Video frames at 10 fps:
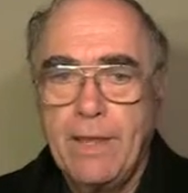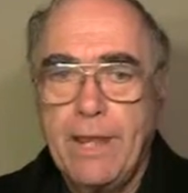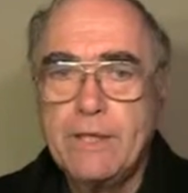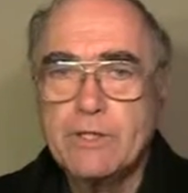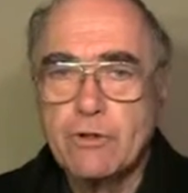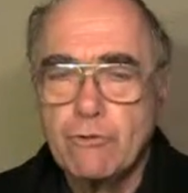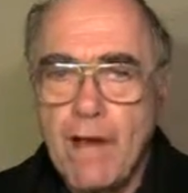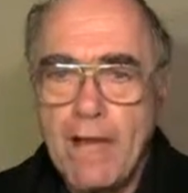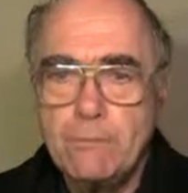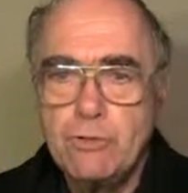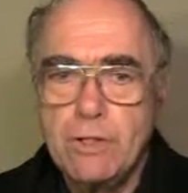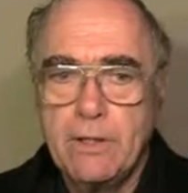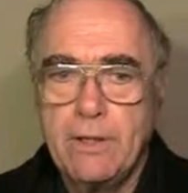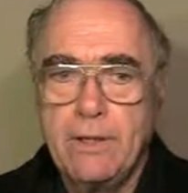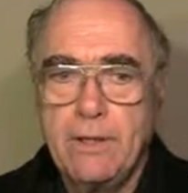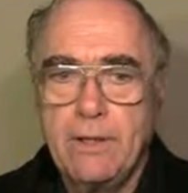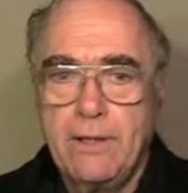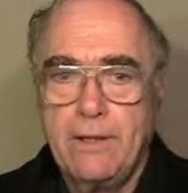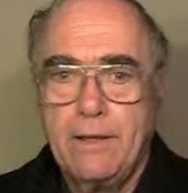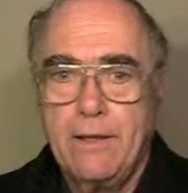He described
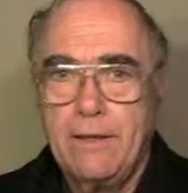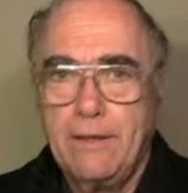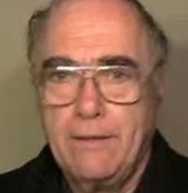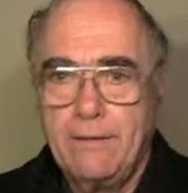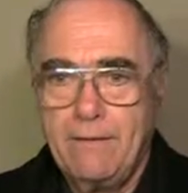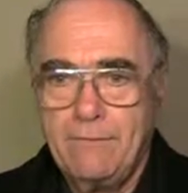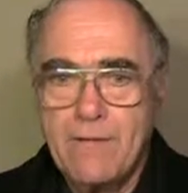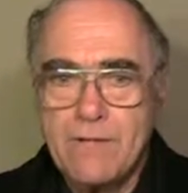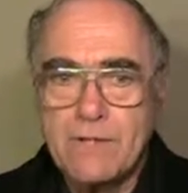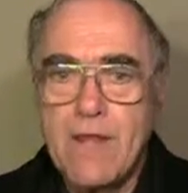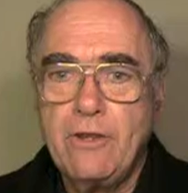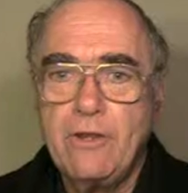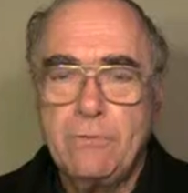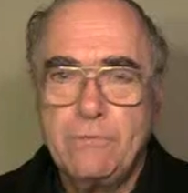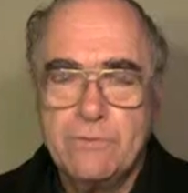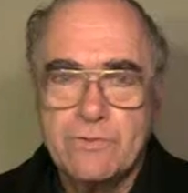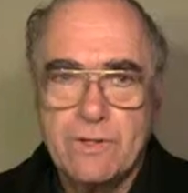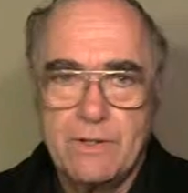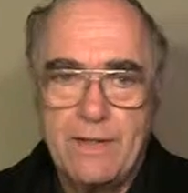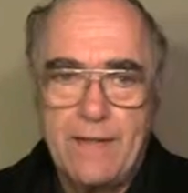these
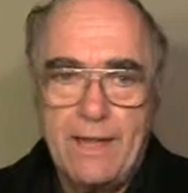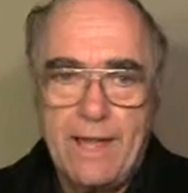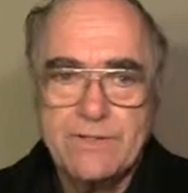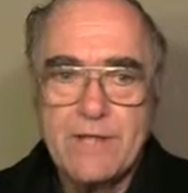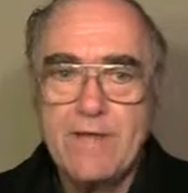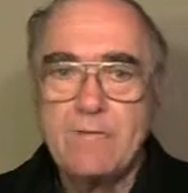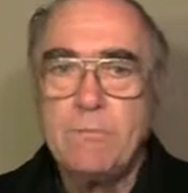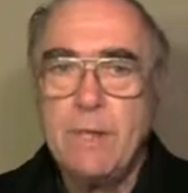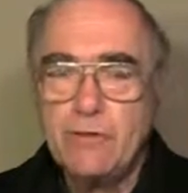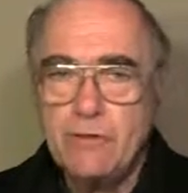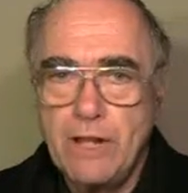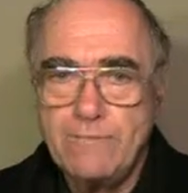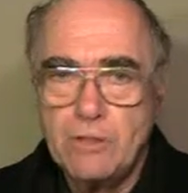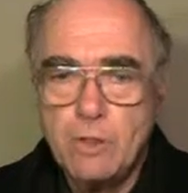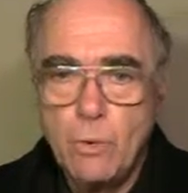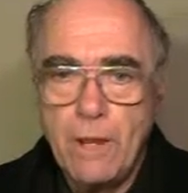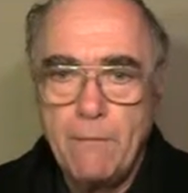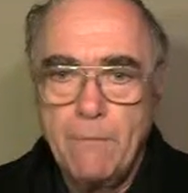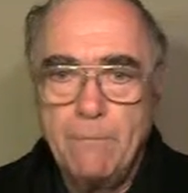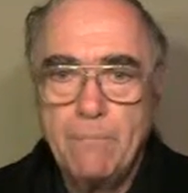kingdoms as having been delivered to
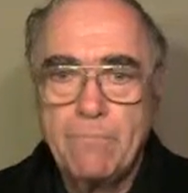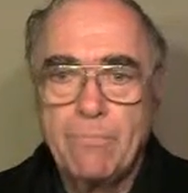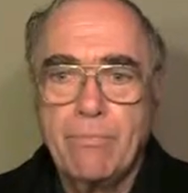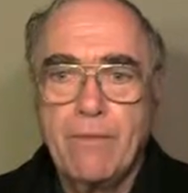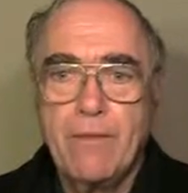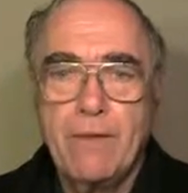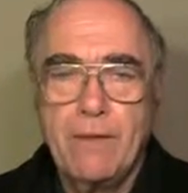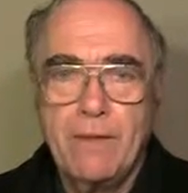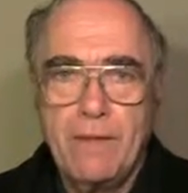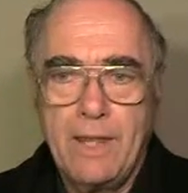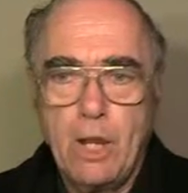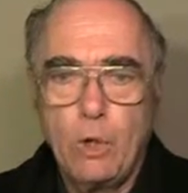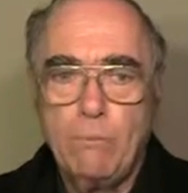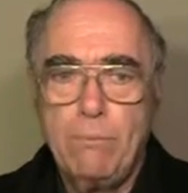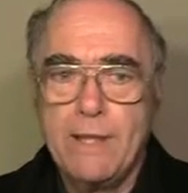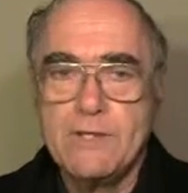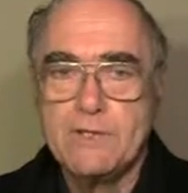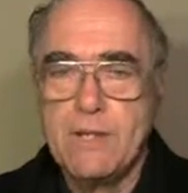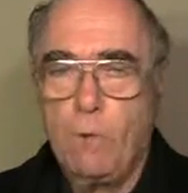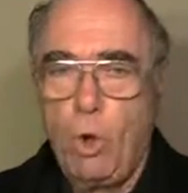him. He could
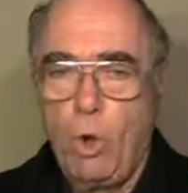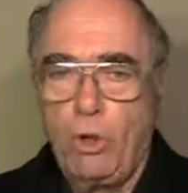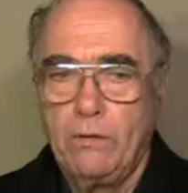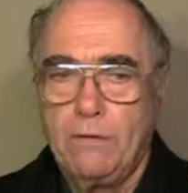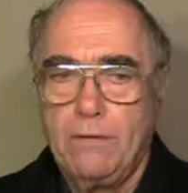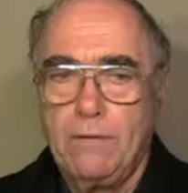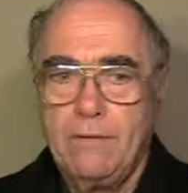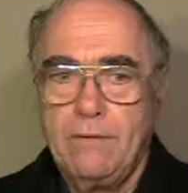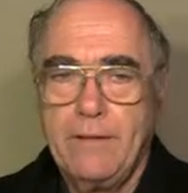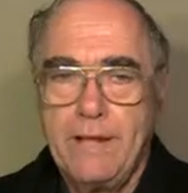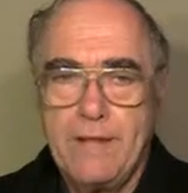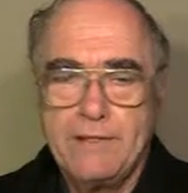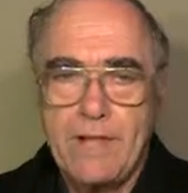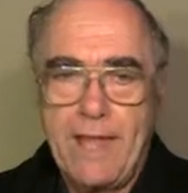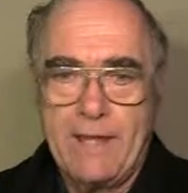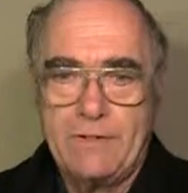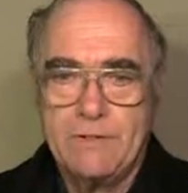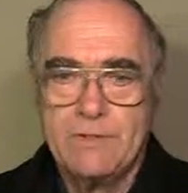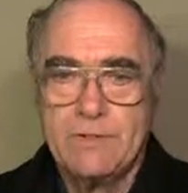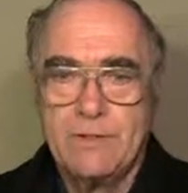place them all in his
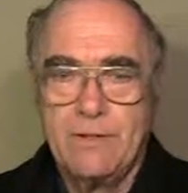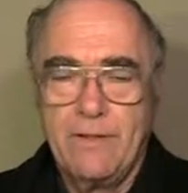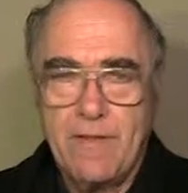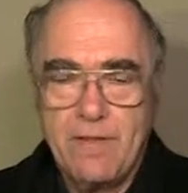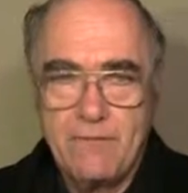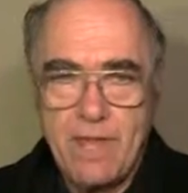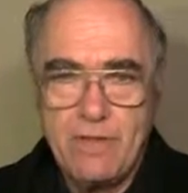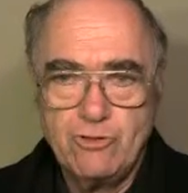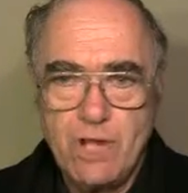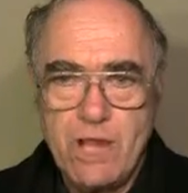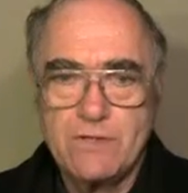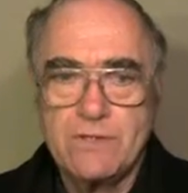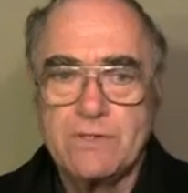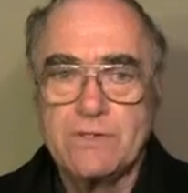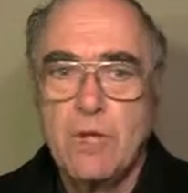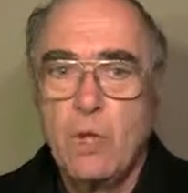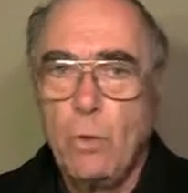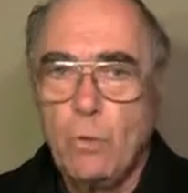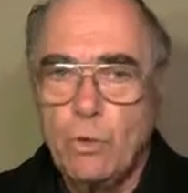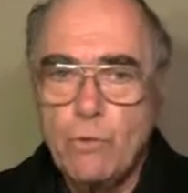hands if he, Jesus,
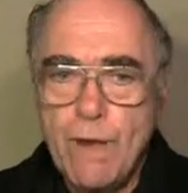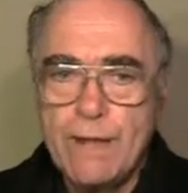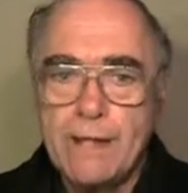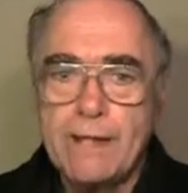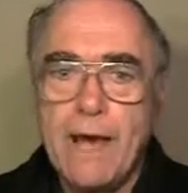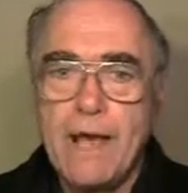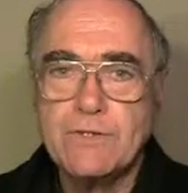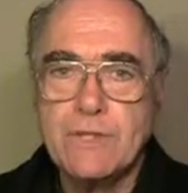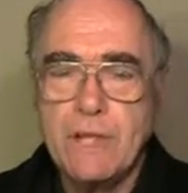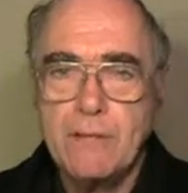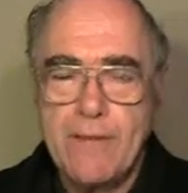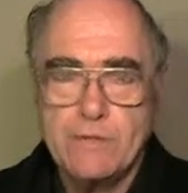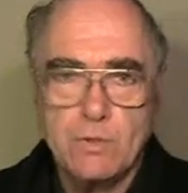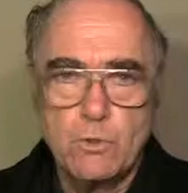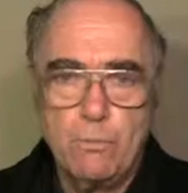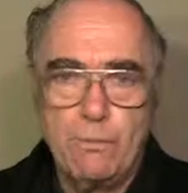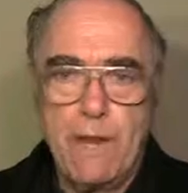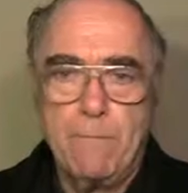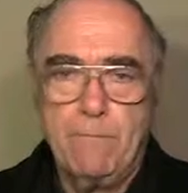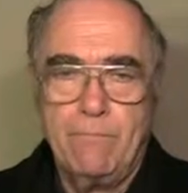would recognize him as
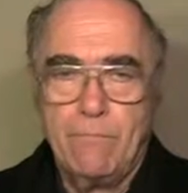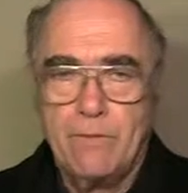supreme.